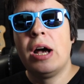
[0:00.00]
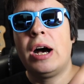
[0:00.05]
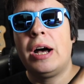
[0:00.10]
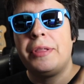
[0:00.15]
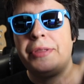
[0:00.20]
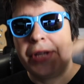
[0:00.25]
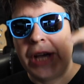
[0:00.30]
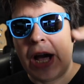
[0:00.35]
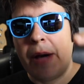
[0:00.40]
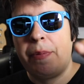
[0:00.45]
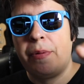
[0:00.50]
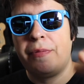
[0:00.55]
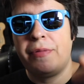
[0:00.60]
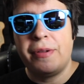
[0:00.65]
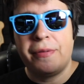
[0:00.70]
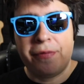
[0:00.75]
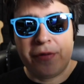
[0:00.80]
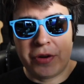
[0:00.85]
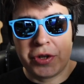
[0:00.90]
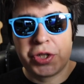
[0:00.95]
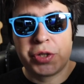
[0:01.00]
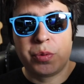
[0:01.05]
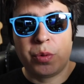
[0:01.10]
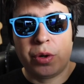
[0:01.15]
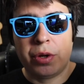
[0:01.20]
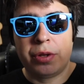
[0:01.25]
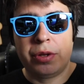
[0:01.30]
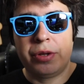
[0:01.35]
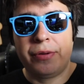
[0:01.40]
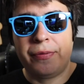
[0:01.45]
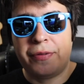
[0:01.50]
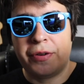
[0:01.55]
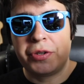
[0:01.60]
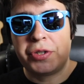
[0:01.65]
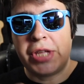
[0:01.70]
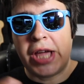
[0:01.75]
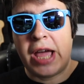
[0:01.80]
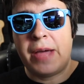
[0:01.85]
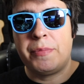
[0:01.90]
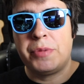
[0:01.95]
on top of the first one the
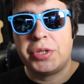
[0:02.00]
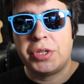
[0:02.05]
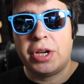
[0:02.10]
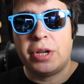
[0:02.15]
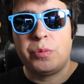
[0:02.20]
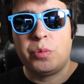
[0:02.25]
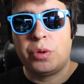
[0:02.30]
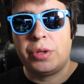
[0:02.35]
first amazon